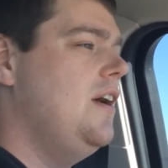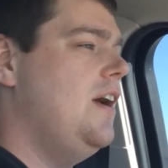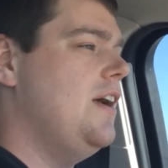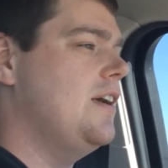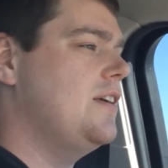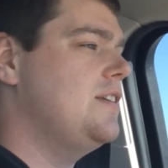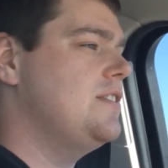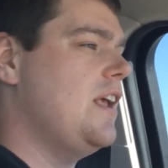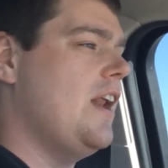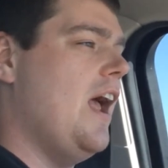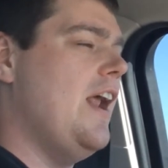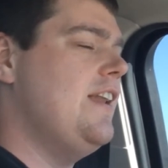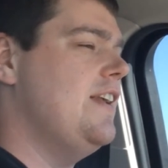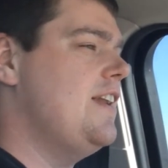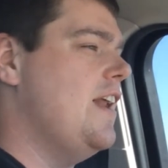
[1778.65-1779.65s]

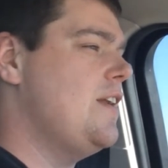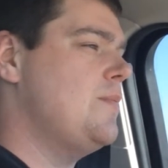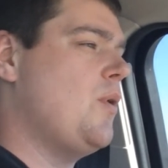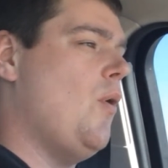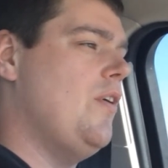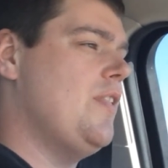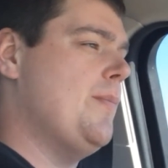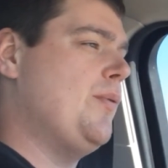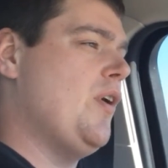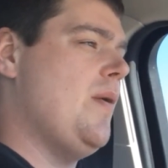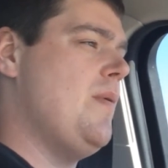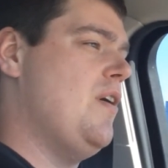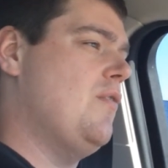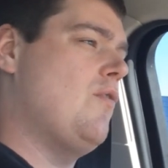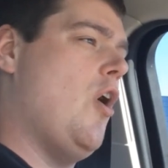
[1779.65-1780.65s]
I didn't end up going the
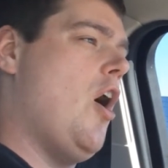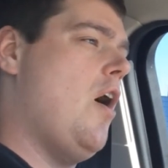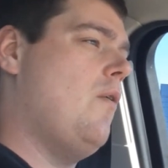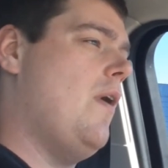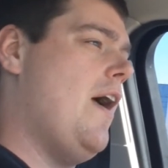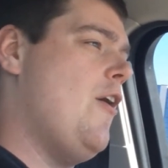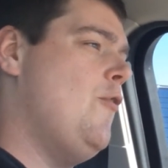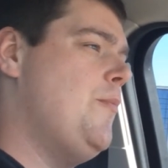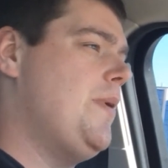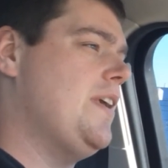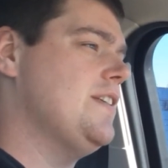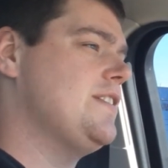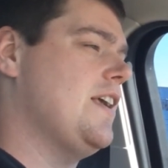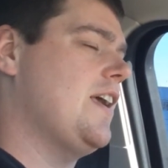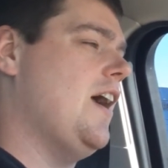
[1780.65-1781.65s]
Premier Raw route
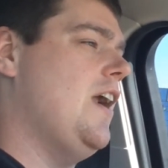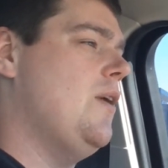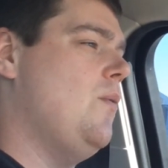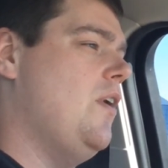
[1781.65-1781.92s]
because I kind